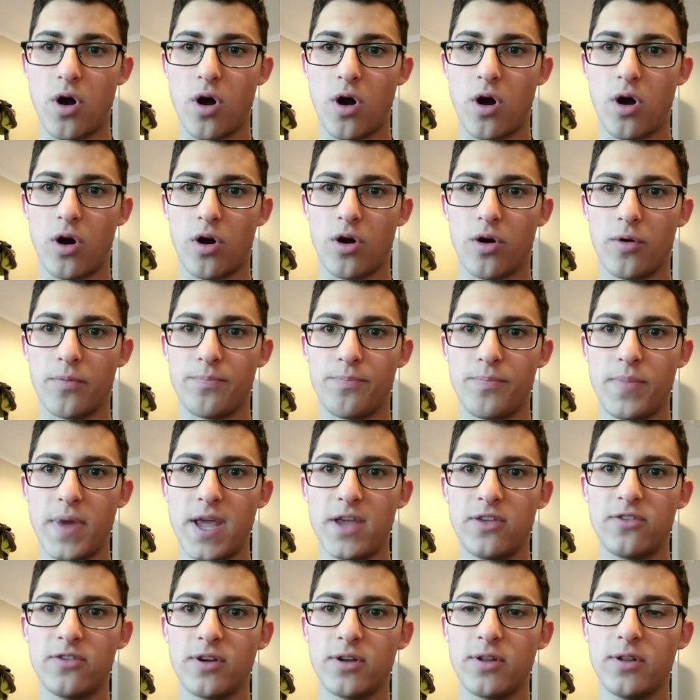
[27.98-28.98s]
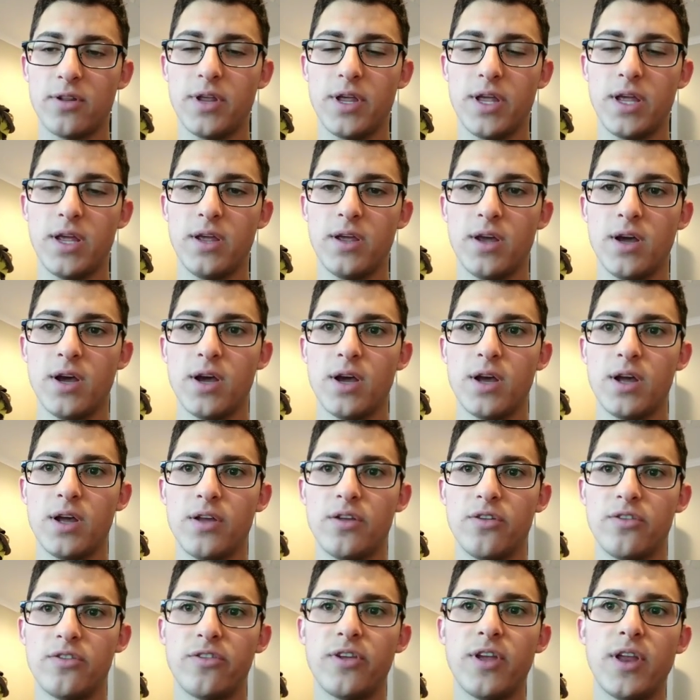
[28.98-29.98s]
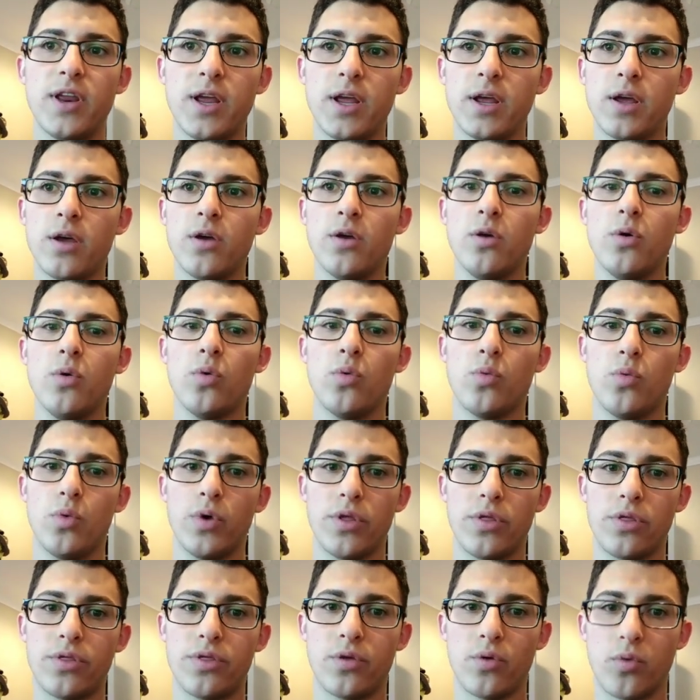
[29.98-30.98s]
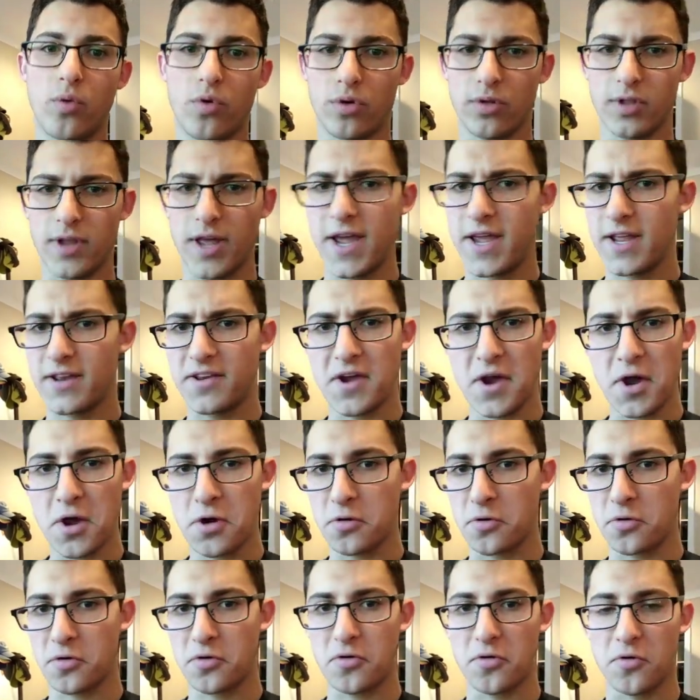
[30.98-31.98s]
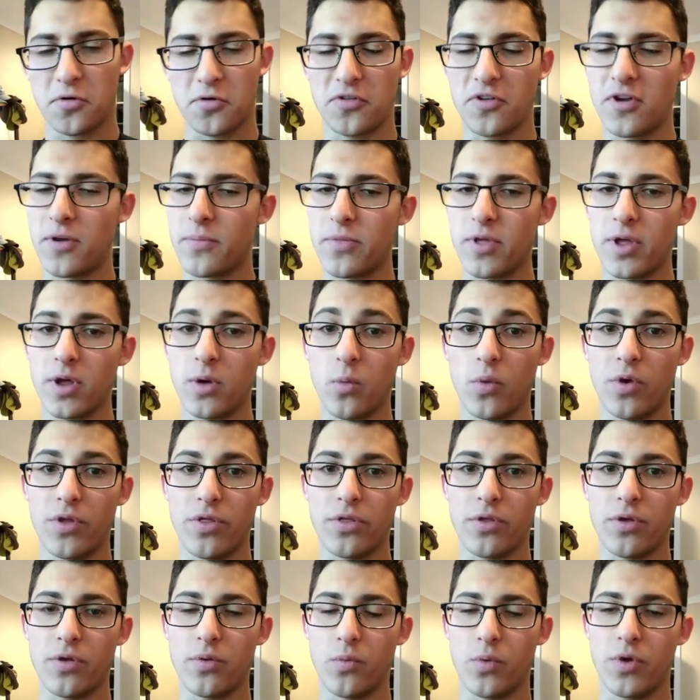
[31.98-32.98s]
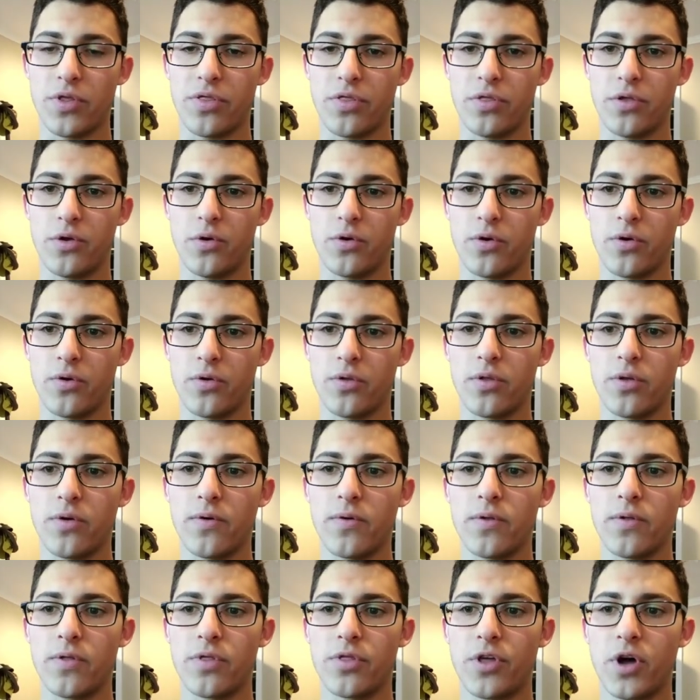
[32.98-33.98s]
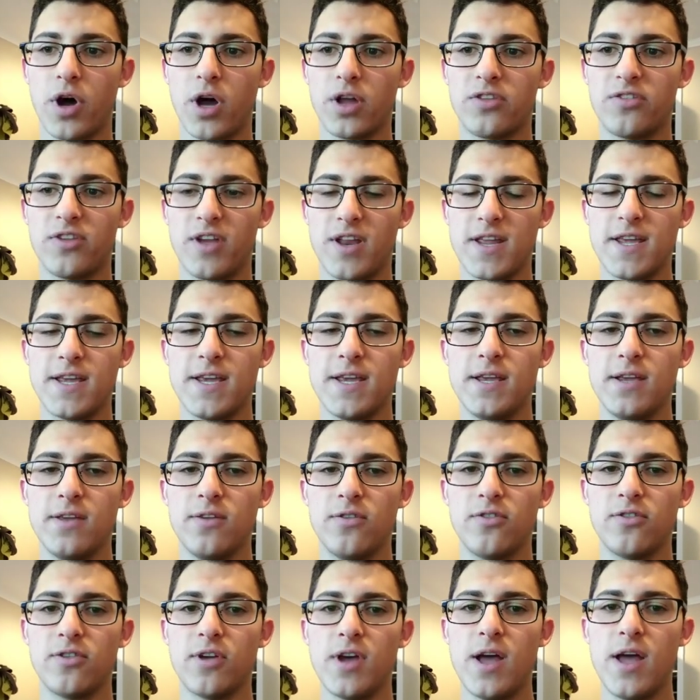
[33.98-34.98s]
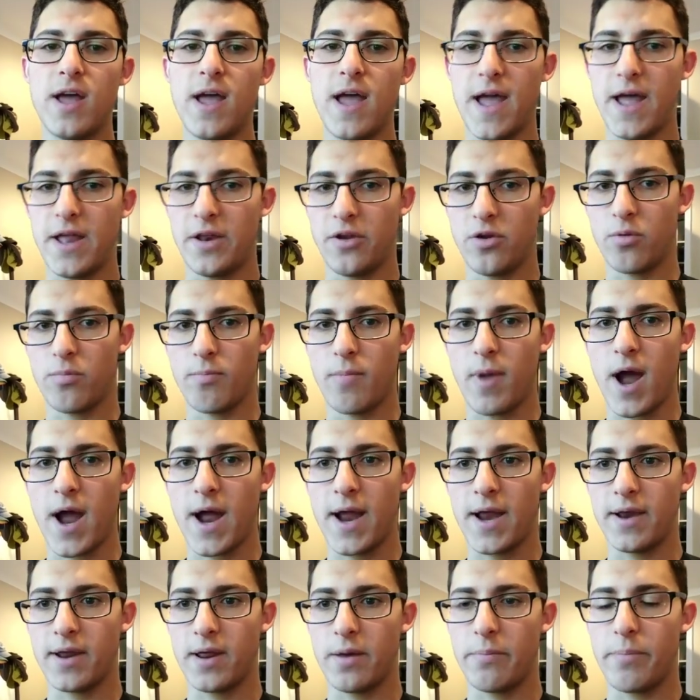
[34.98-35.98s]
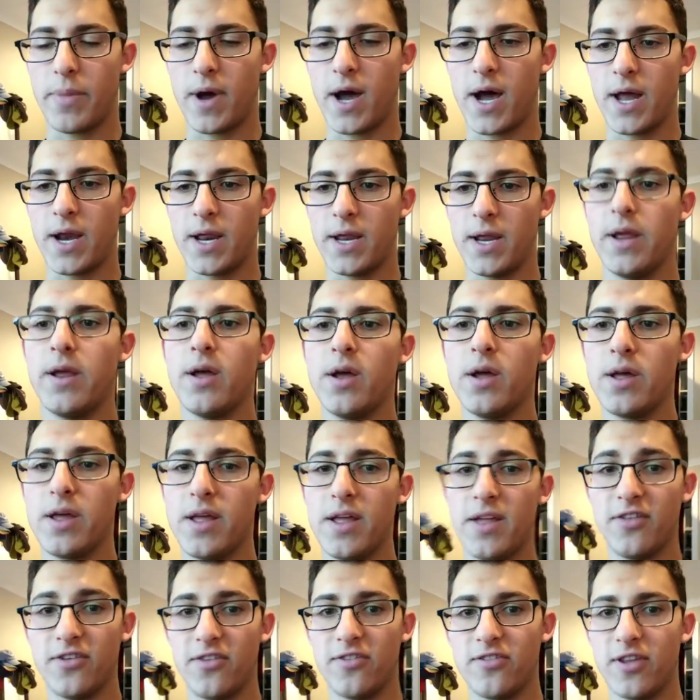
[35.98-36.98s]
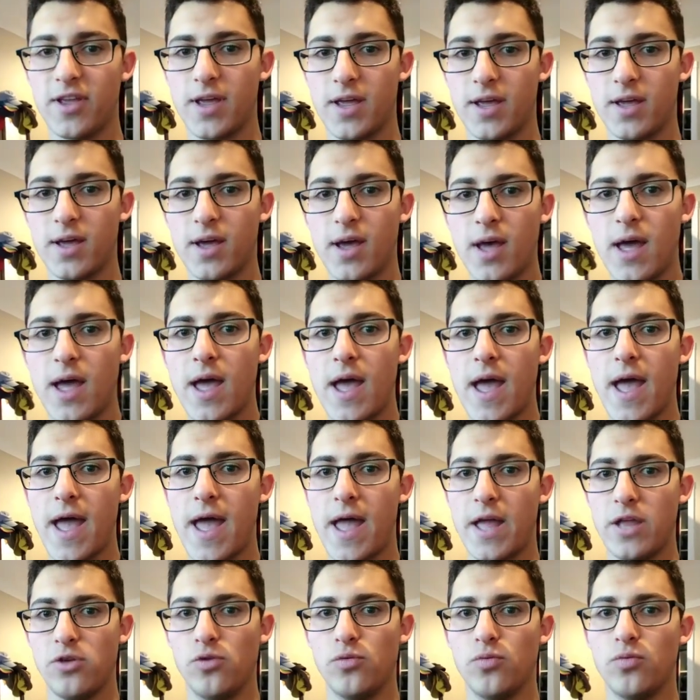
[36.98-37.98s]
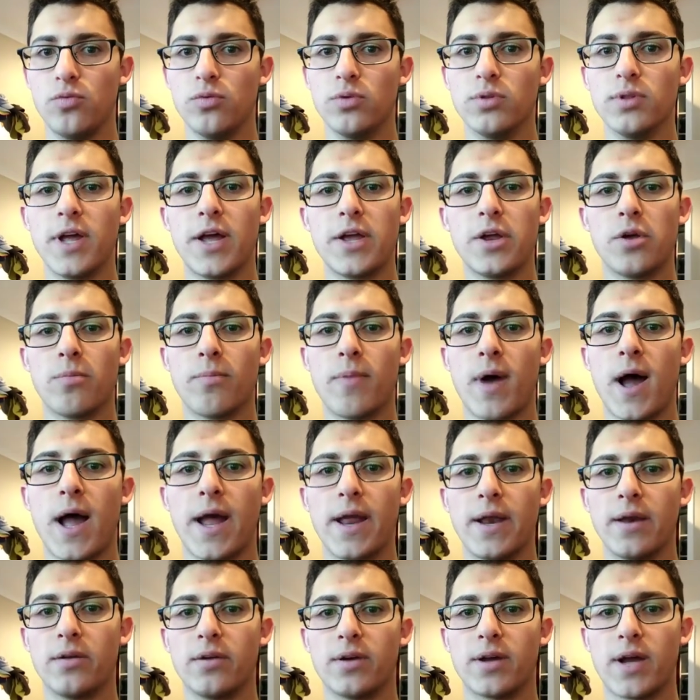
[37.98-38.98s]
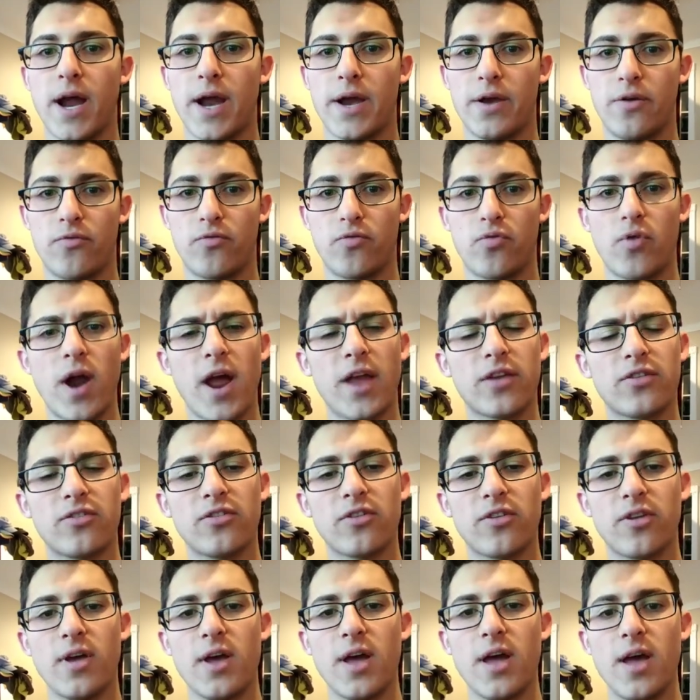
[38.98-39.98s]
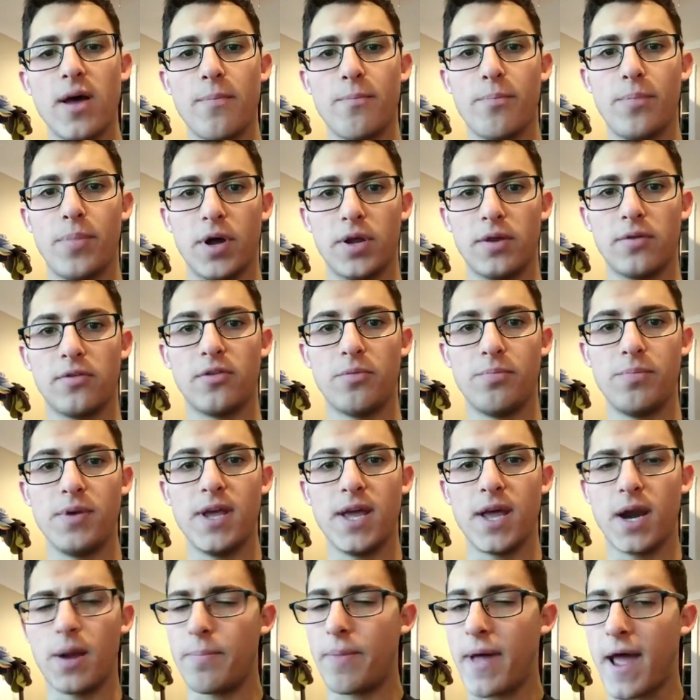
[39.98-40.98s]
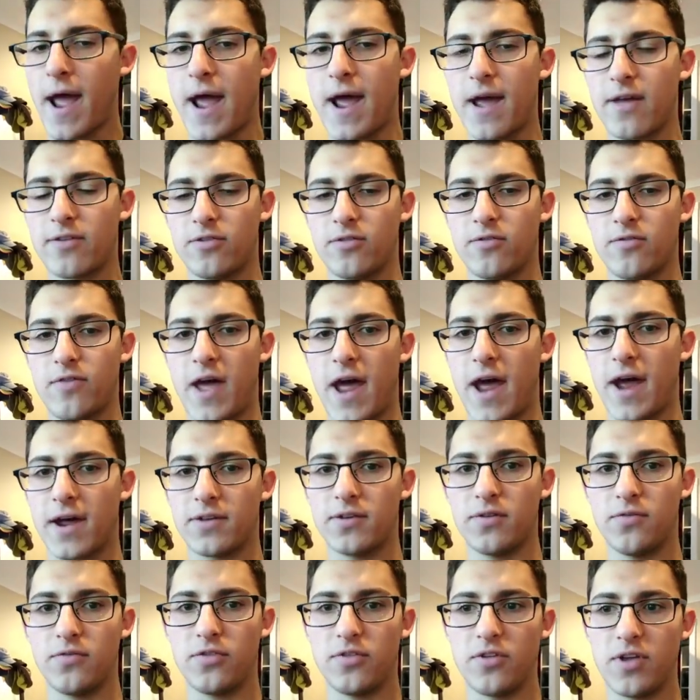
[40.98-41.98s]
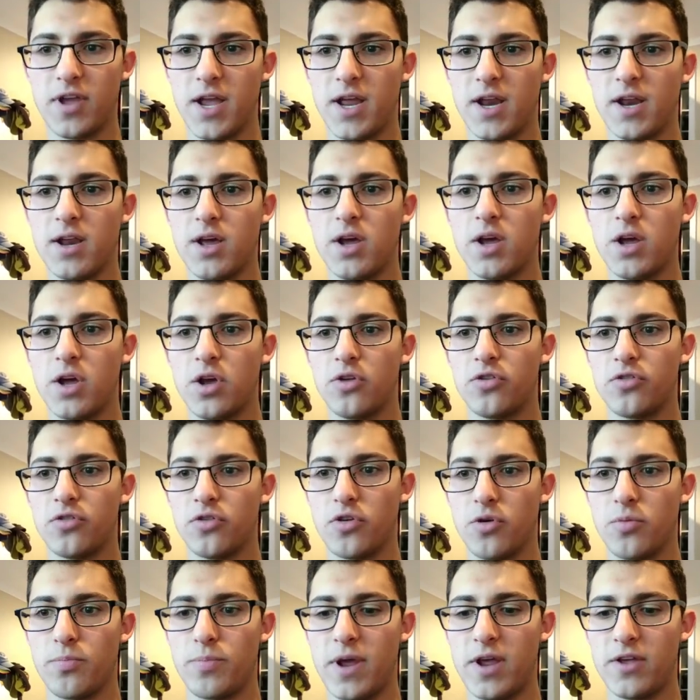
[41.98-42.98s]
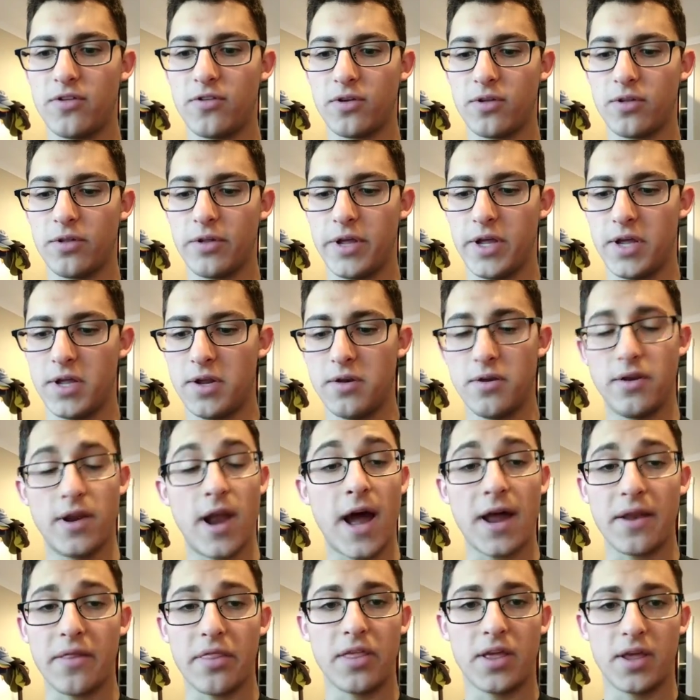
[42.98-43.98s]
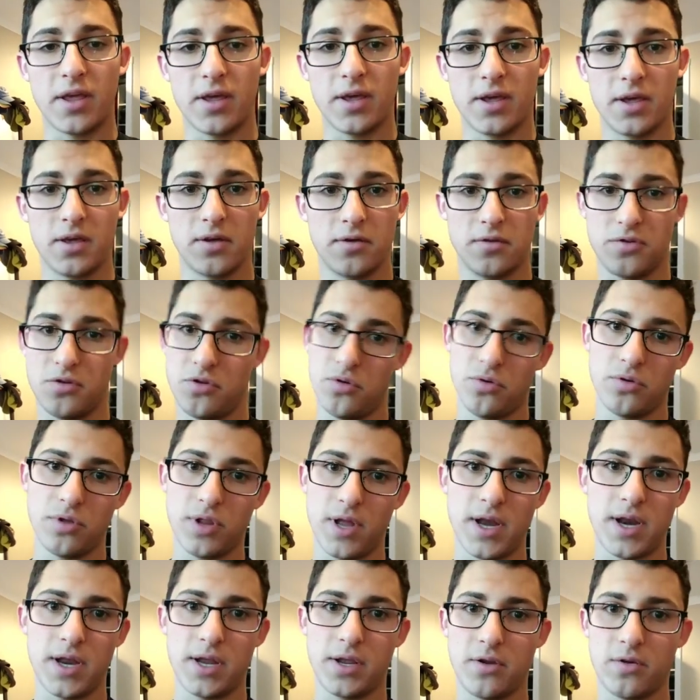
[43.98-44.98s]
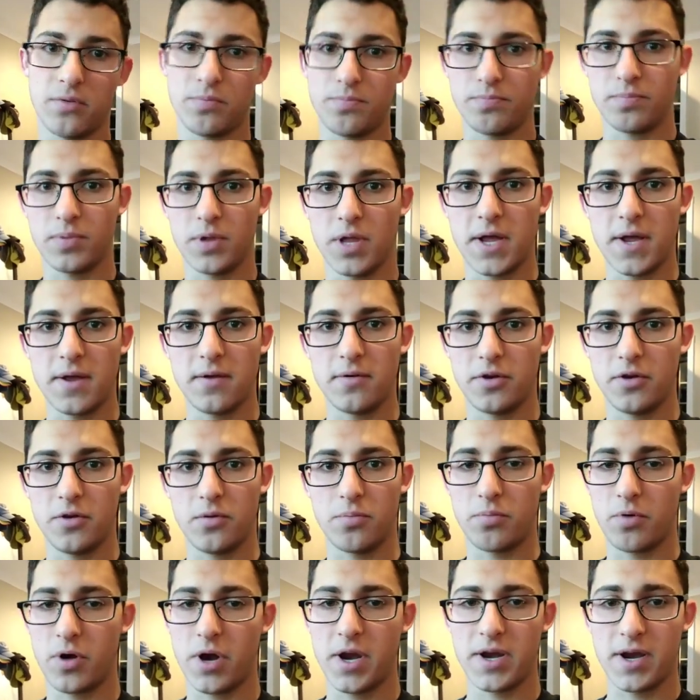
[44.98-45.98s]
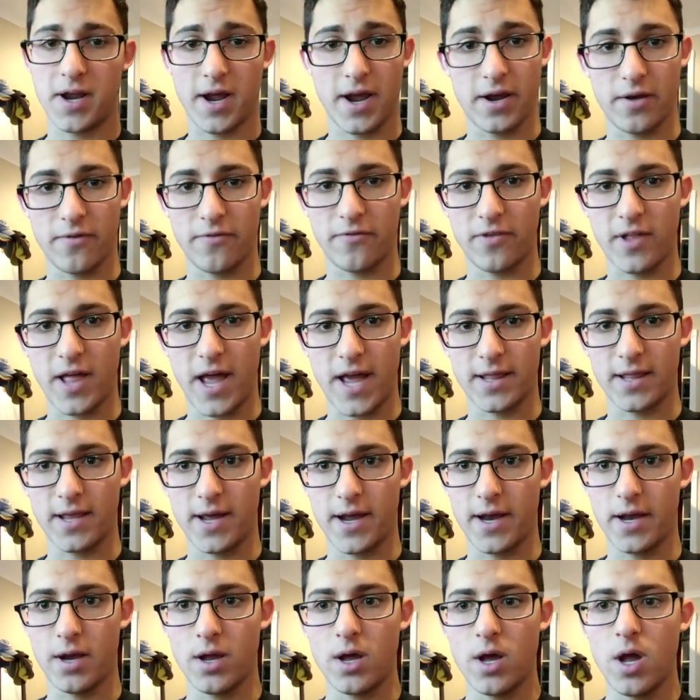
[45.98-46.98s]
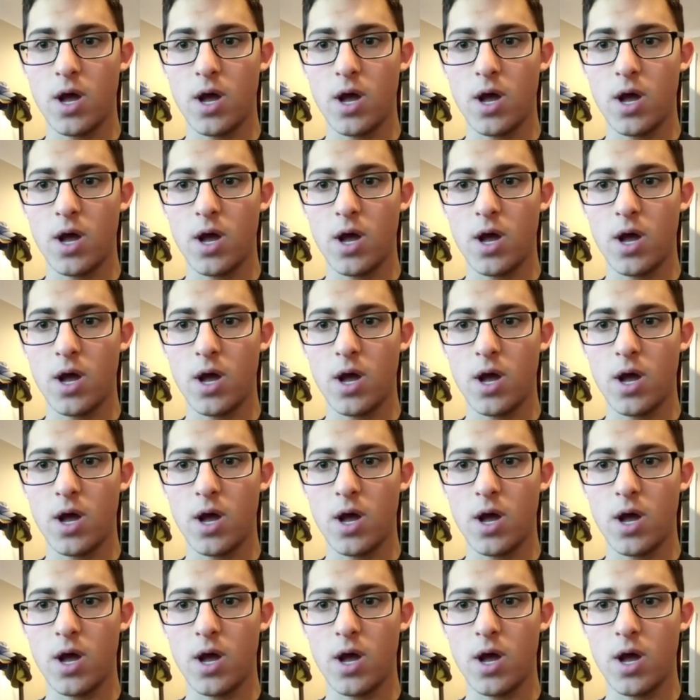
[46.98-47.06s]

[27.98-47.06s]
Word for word: are basically sitting with or laying down or, or something with, with your thoughts at ease and your mind and body in sync and you let your mind kind of rest but to be at a passive active state so you're basically not thinking you're letting your your brain kind of flatline